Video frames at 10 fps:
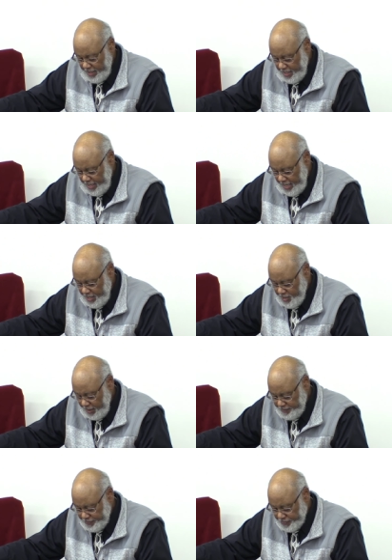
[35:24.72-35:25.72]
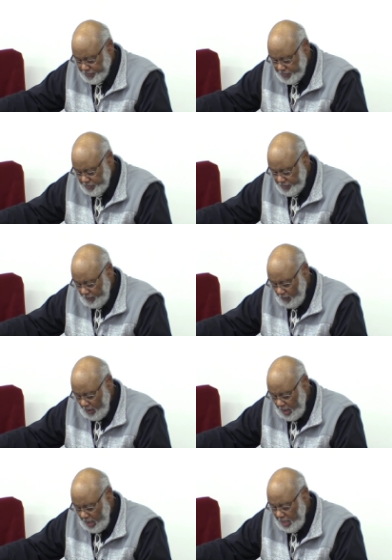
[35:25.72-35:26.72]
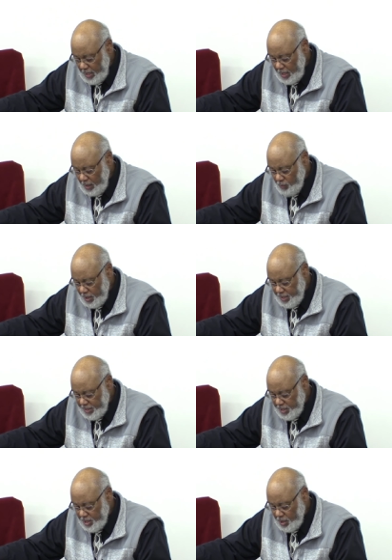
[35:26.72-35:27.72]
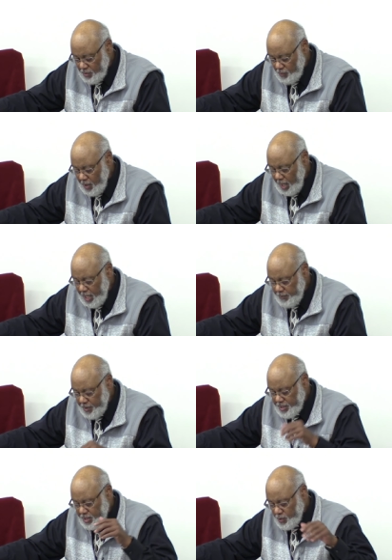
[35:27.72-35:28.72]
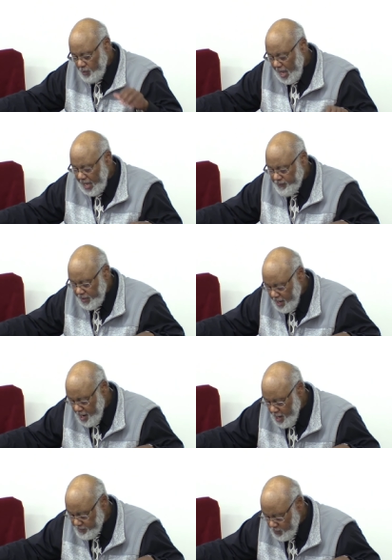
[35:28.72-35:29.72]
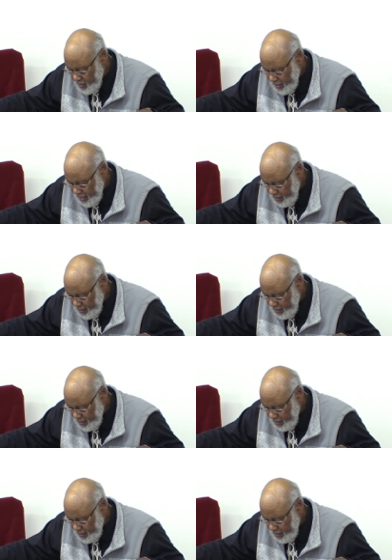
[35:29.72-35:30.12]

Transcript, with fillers: into Egypt, and uh, what does he do? Well, he puts his wife in arms away.